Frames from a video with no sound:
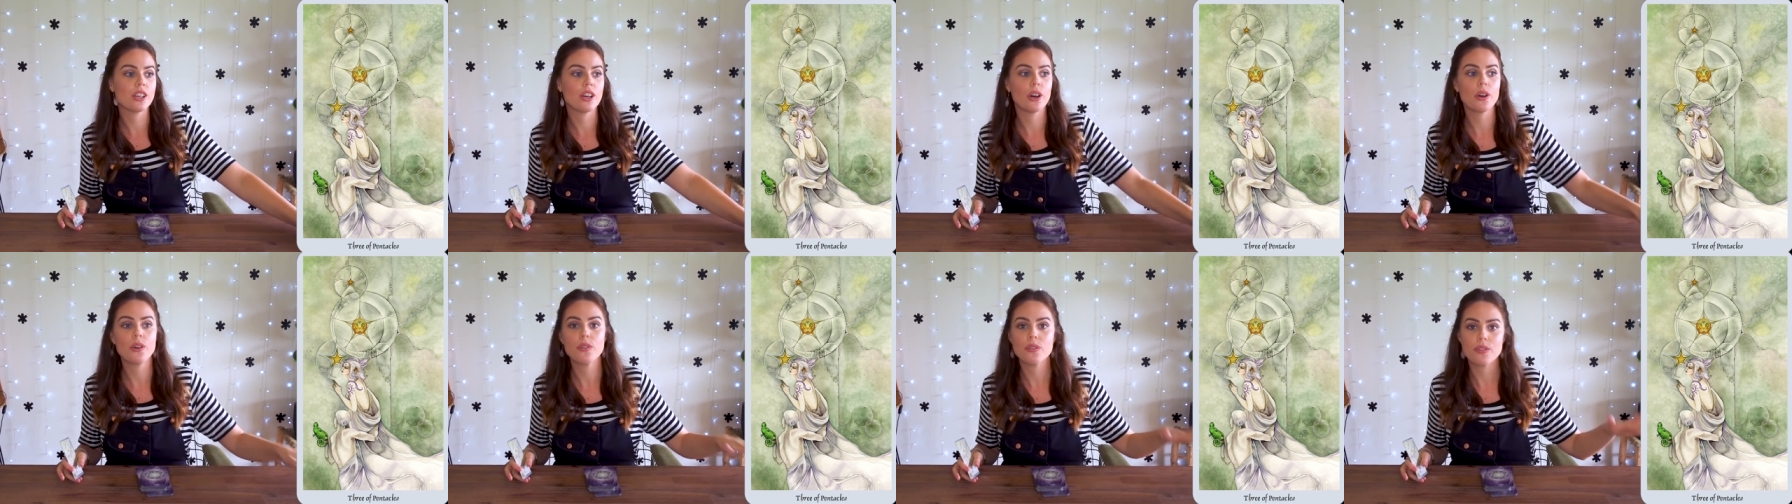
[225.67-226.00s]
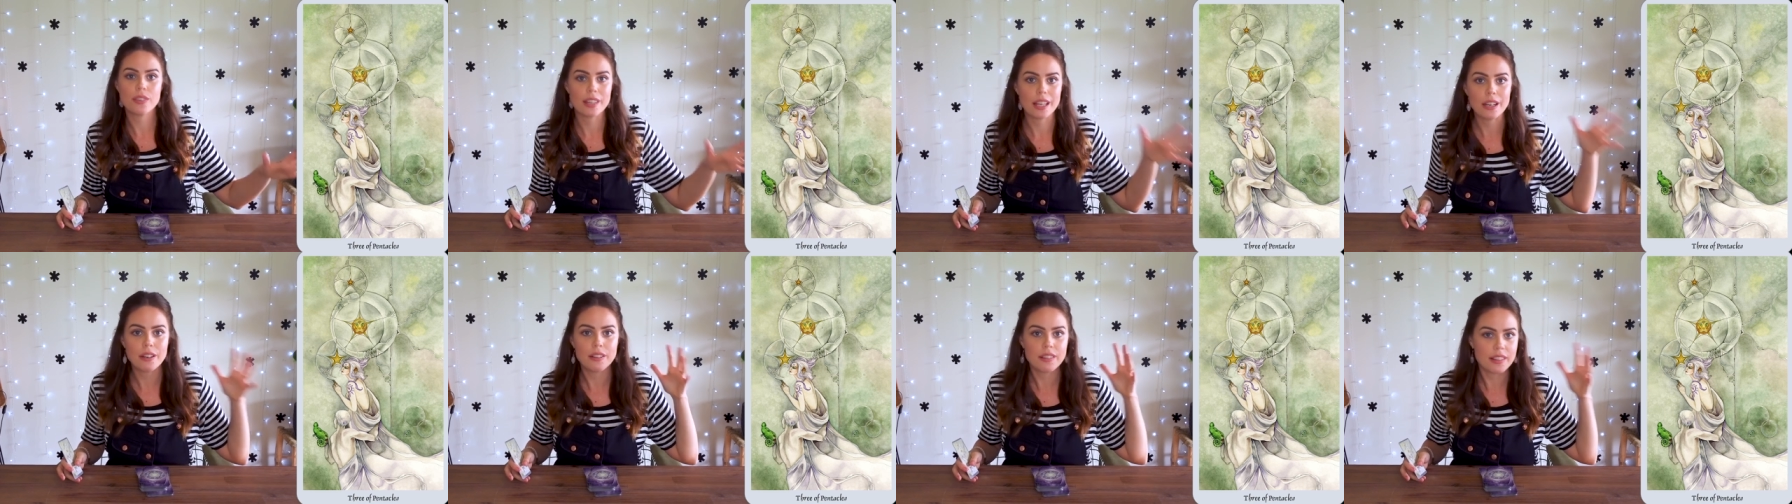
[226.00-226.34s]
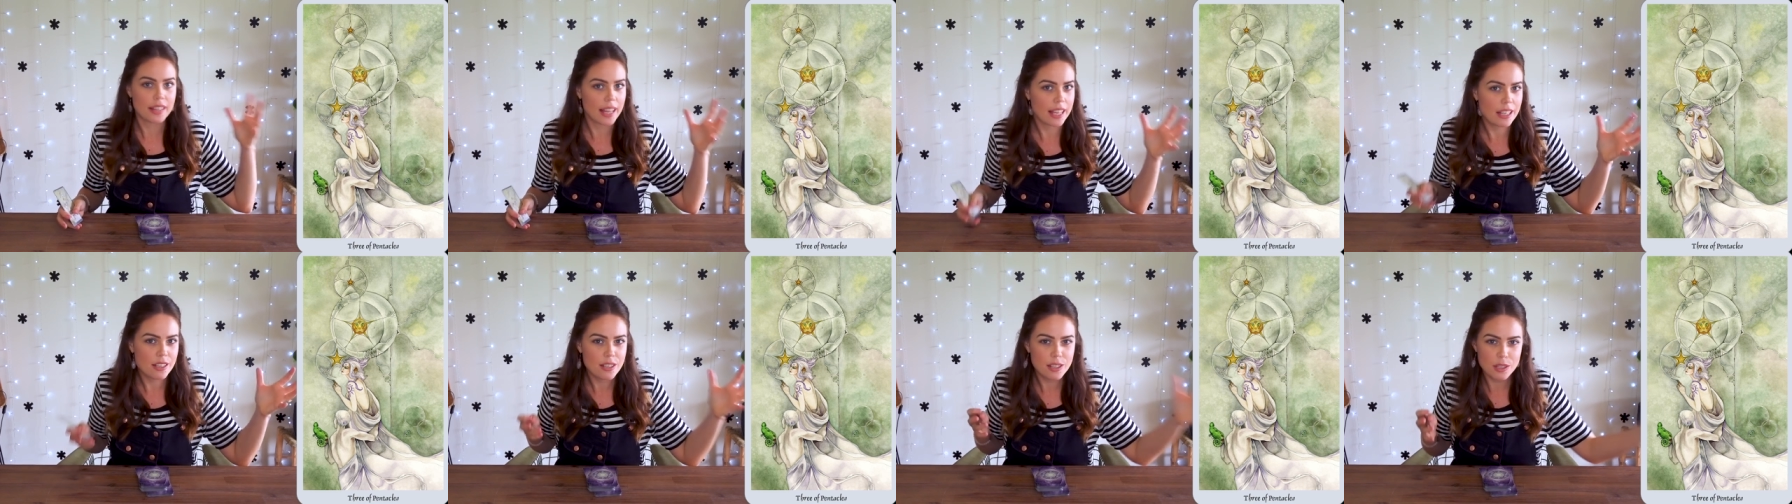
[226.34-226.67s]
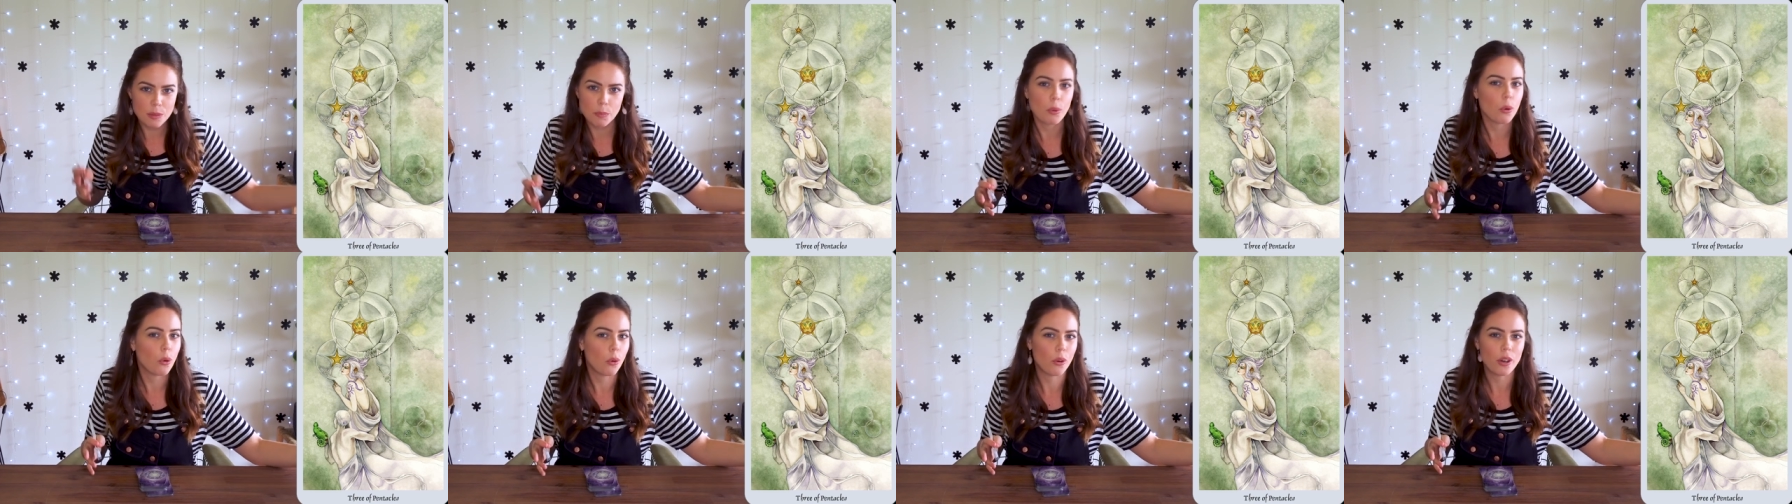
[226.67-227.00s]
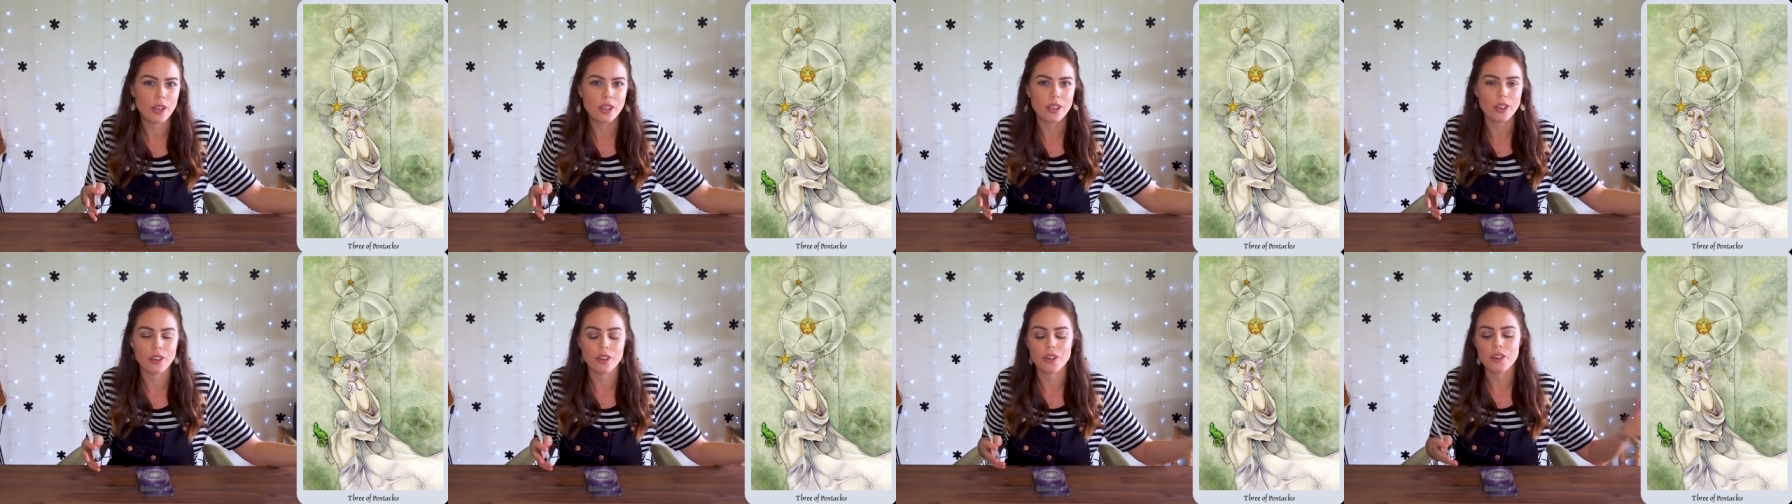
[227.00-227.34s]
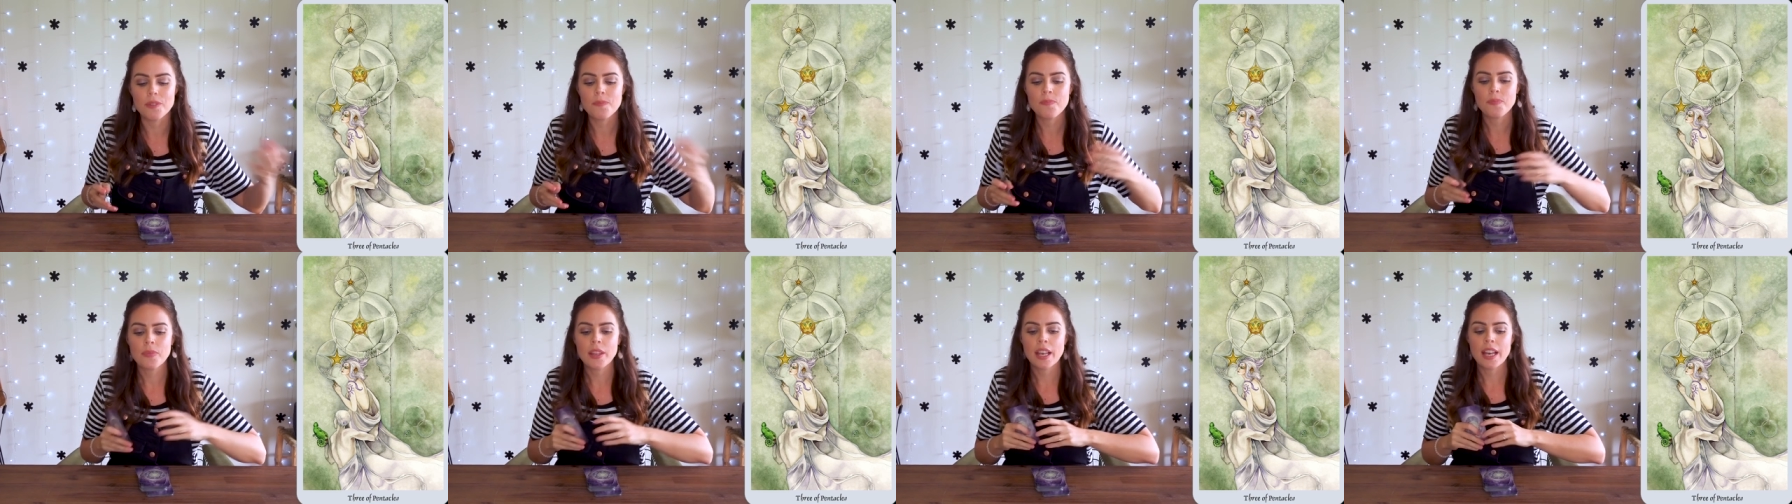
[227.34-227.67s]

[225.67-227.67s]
go, then they support you.